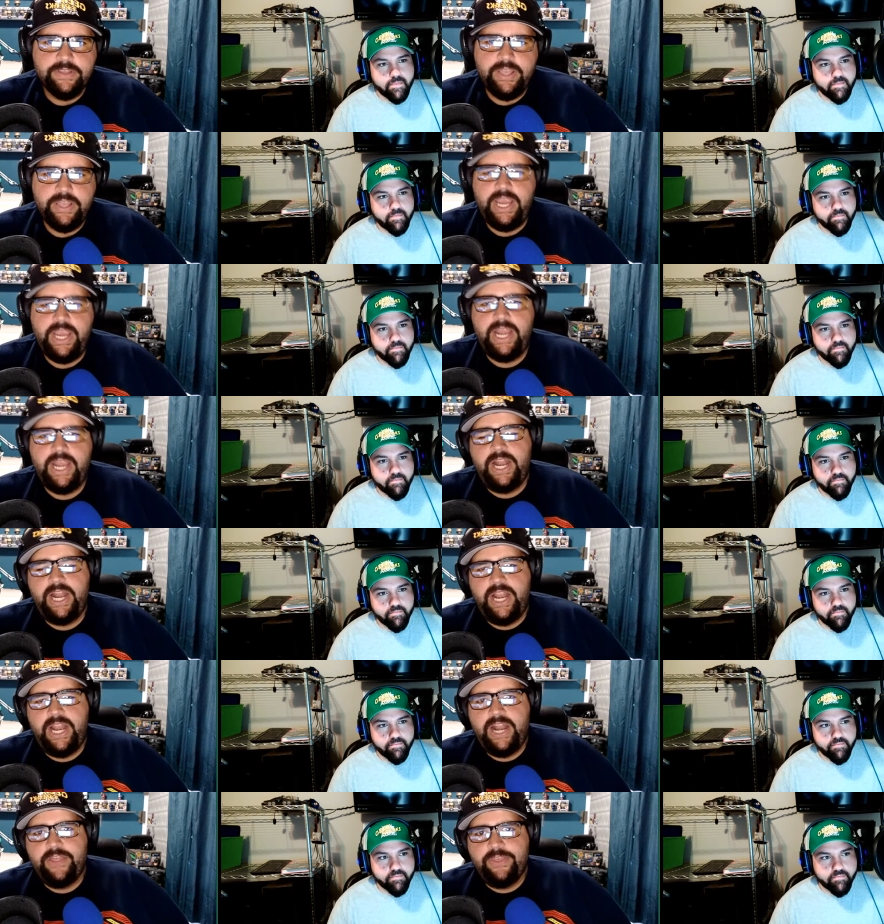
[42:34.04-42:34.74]
Speaker 1: and
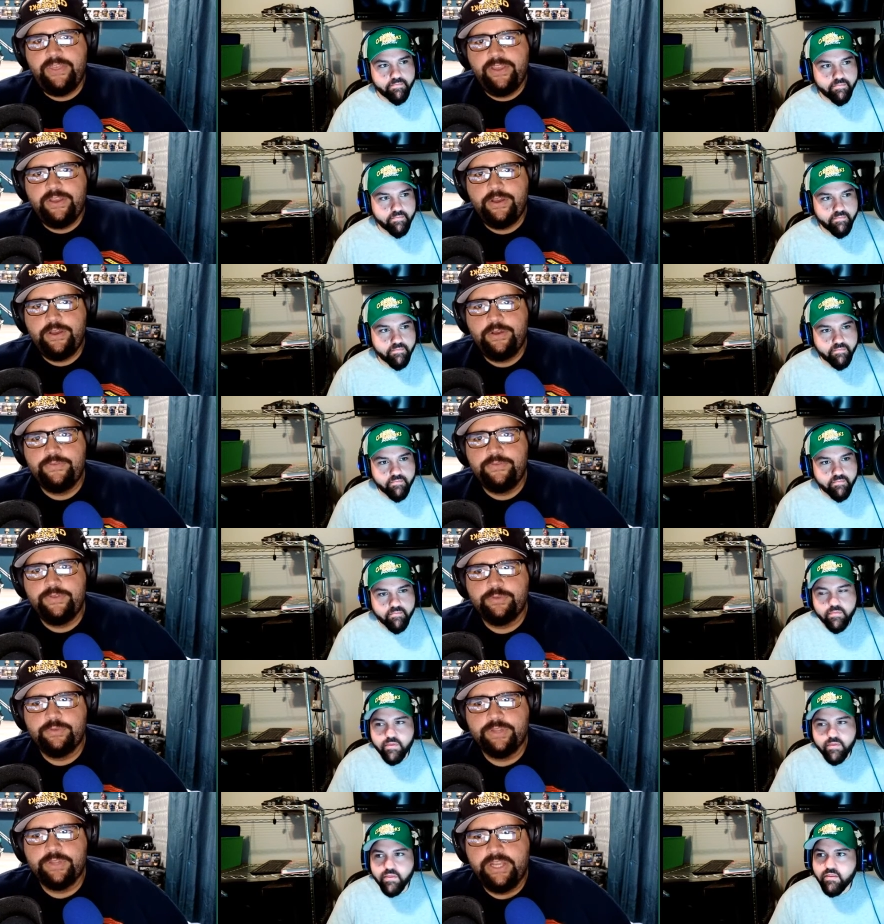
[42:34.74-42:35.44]
and I think
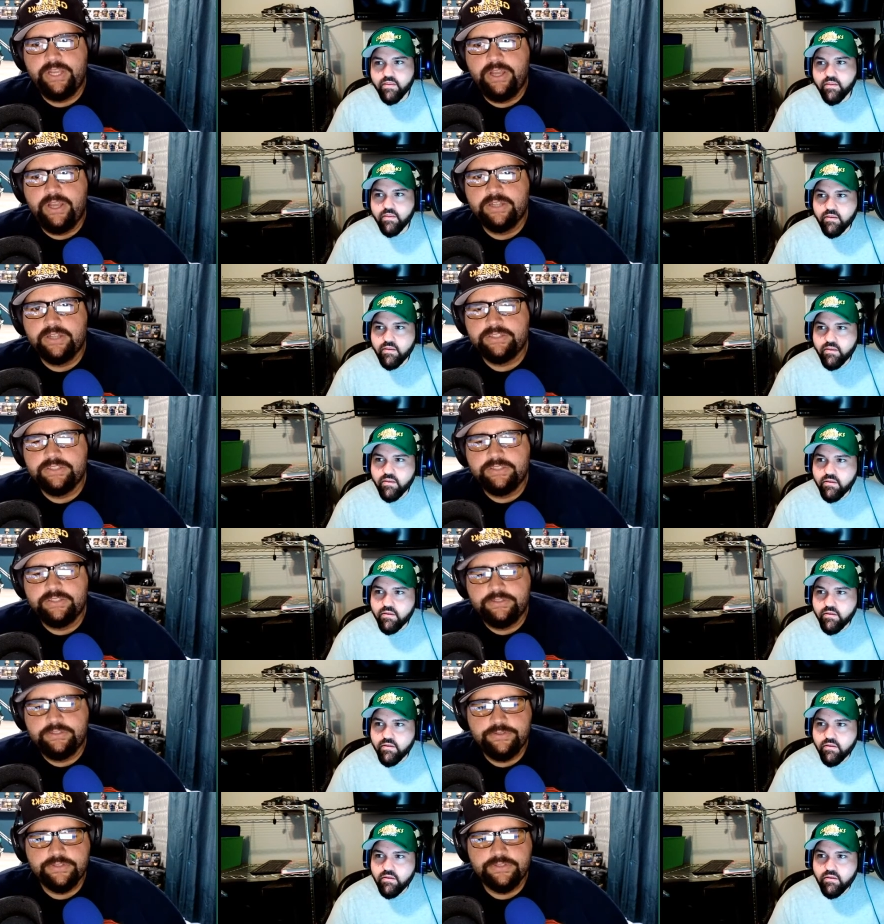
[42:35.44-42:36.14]
COVID really knocked
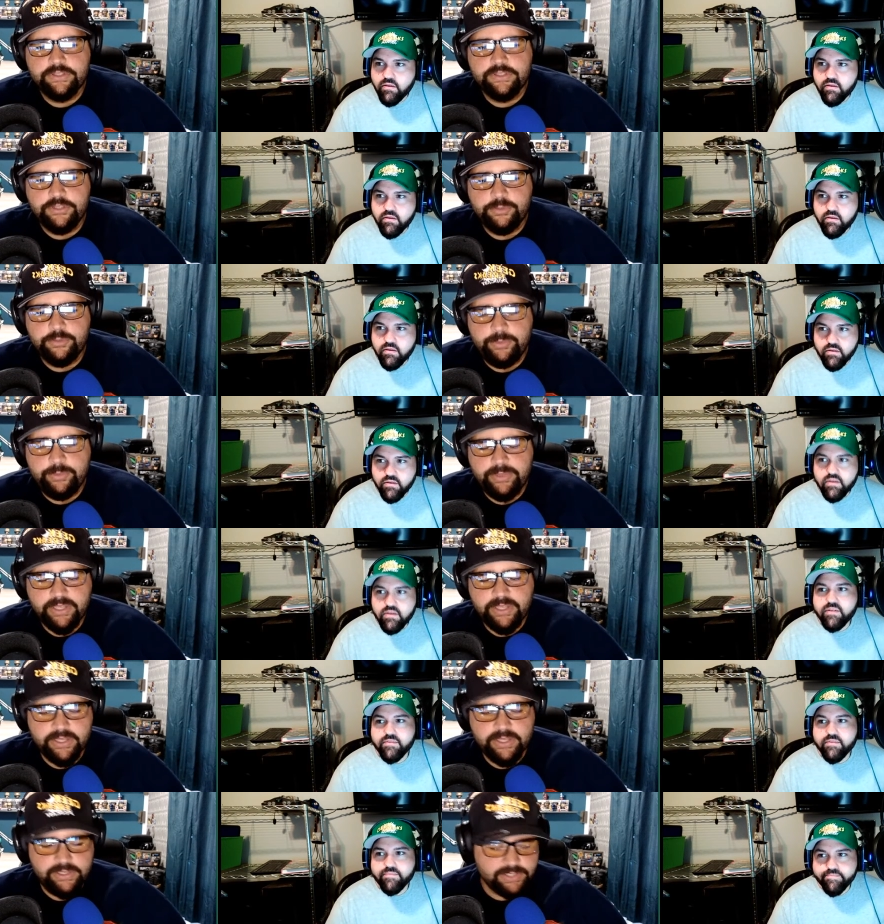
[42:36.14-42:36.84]
it loose a little bit
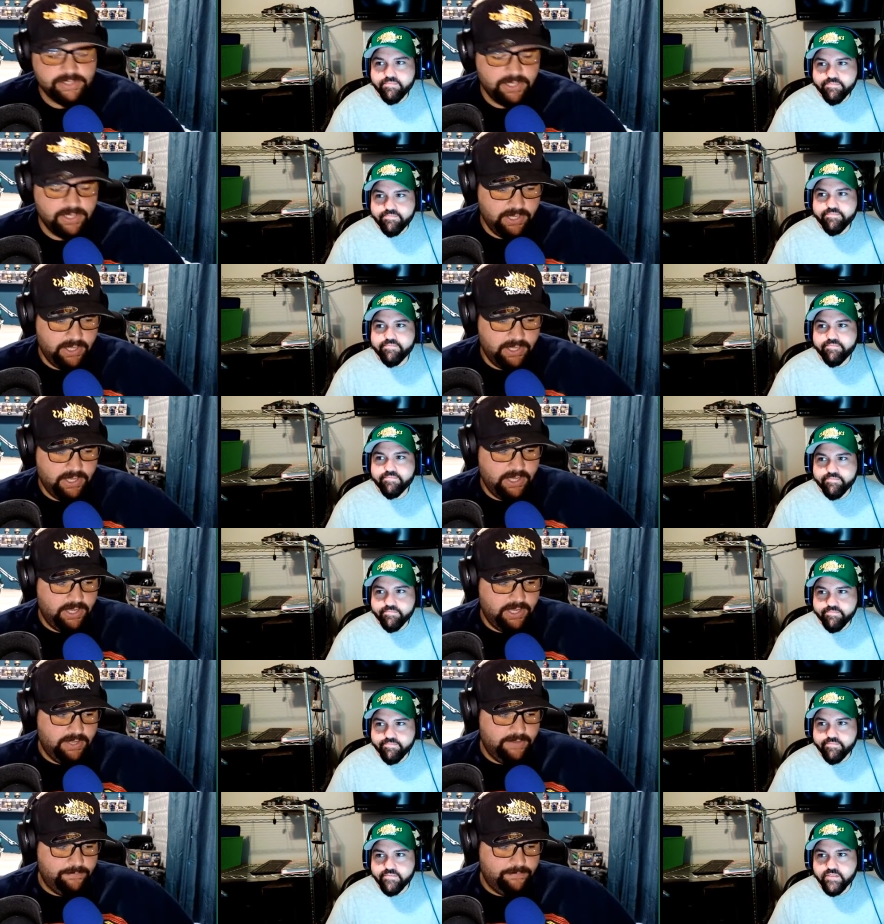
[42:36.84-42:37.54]
because
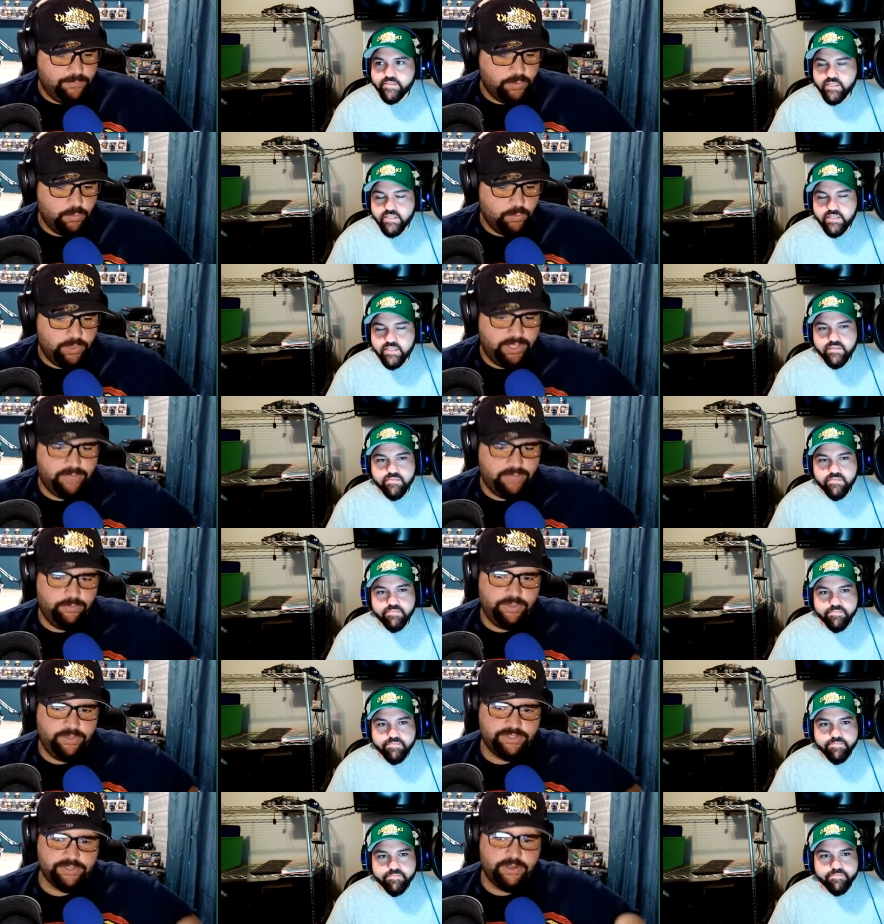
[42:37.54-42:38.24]
um,
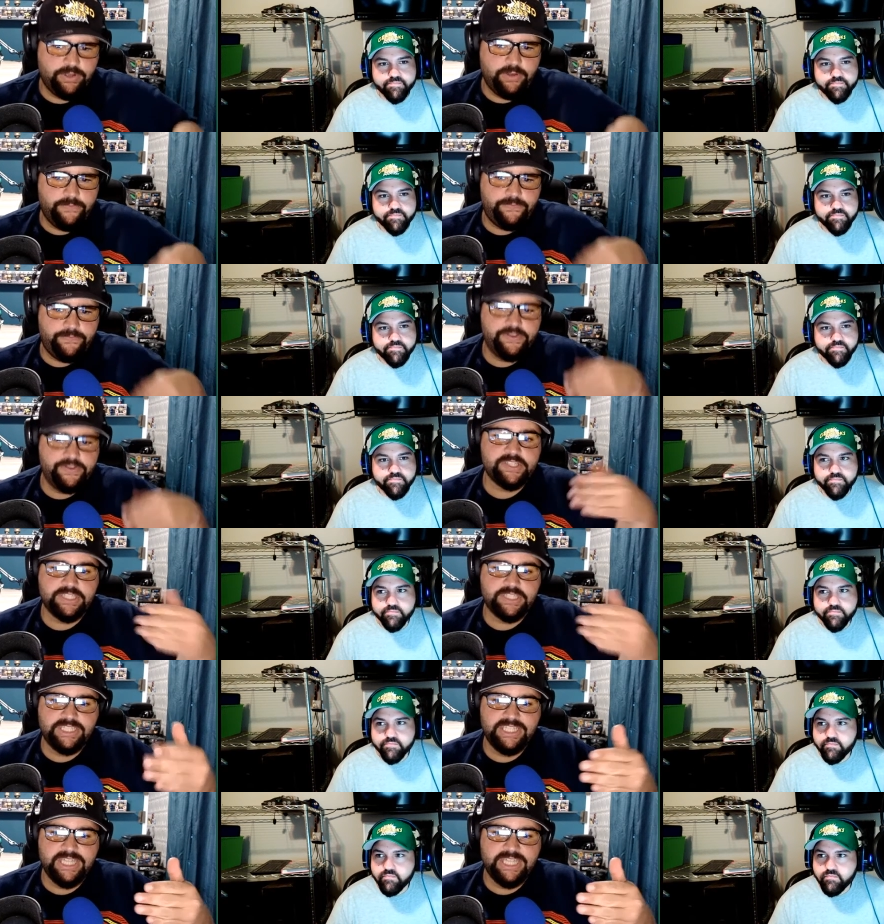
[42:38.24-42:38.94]
we we saw
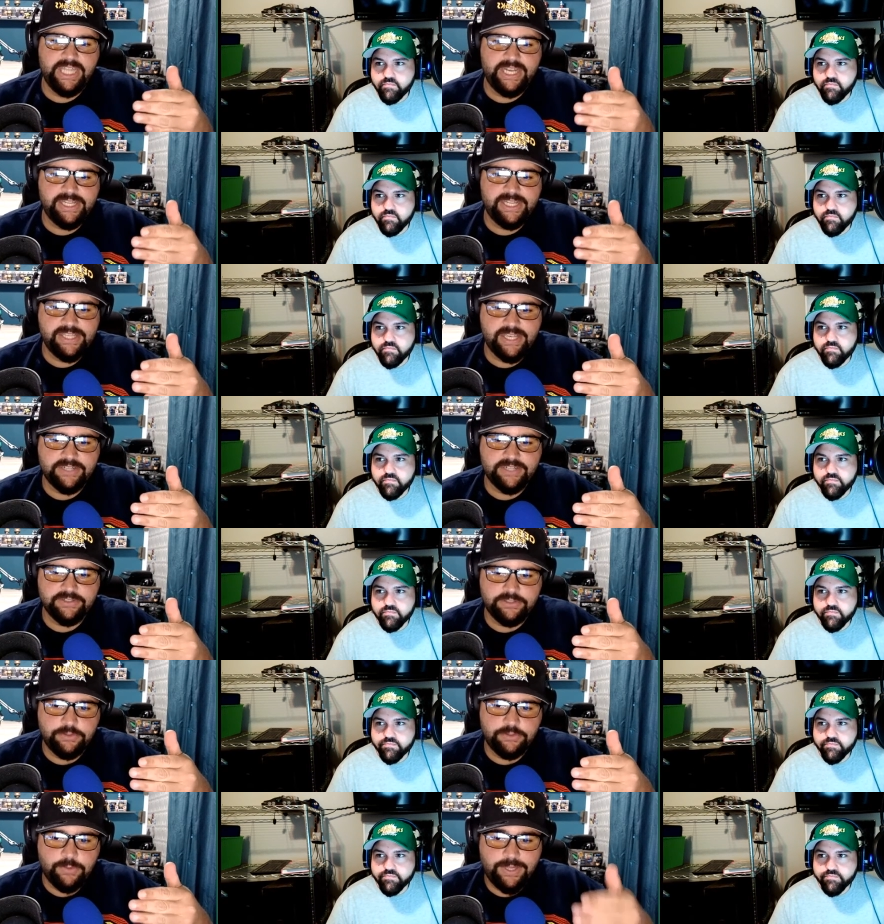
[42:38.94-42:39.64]
fiscally that it's
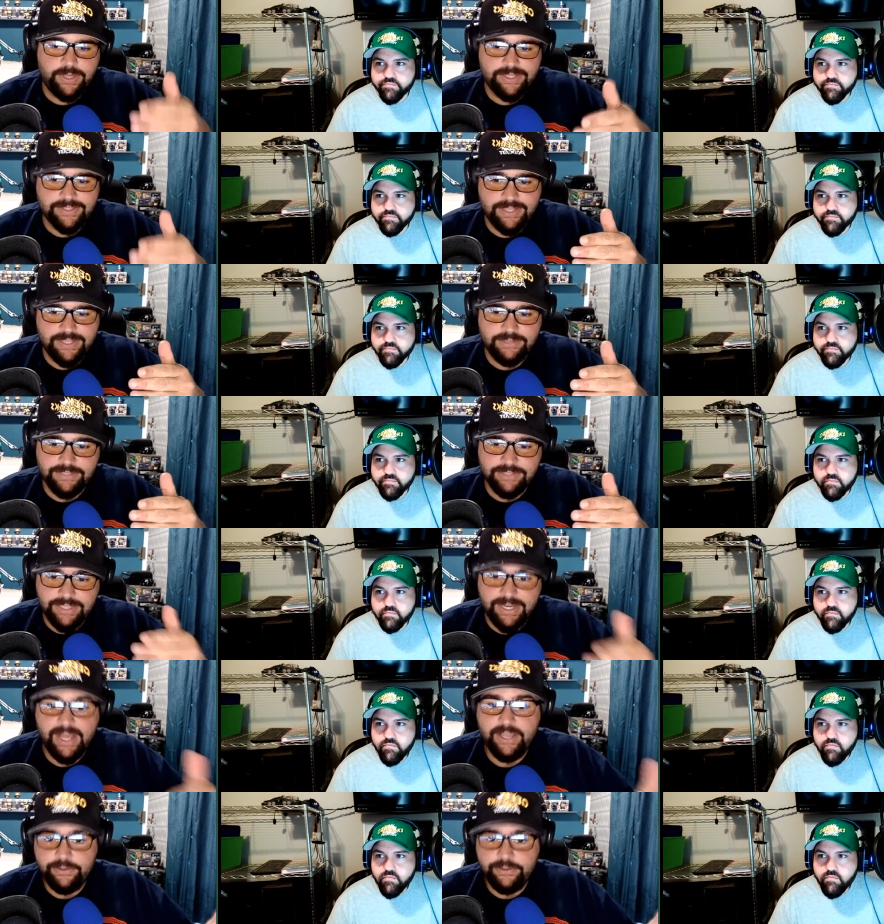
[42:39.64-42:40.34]
actually quite sound
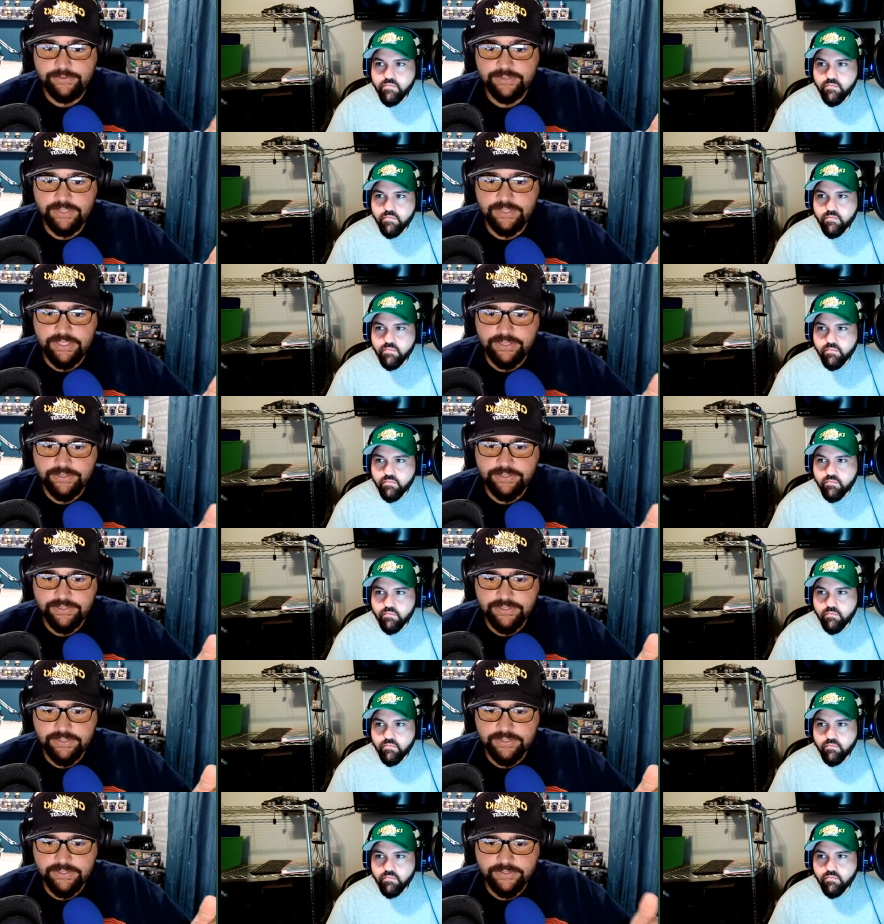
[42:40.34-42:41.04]
to not use
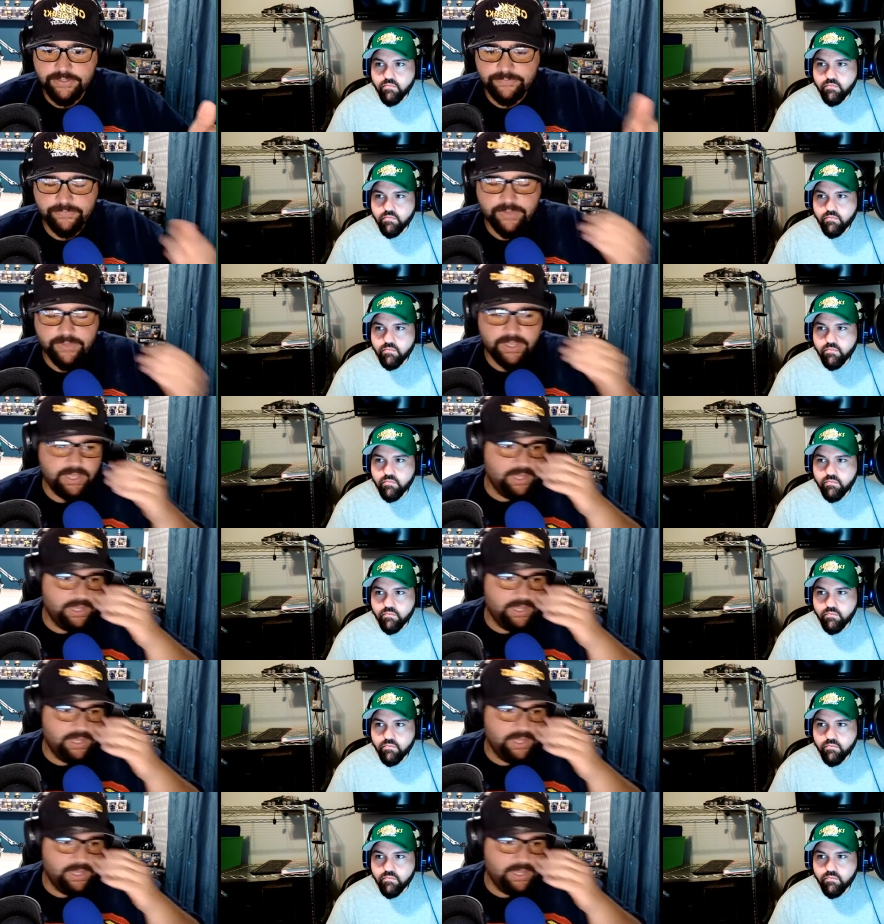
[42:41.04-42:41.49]
theater system.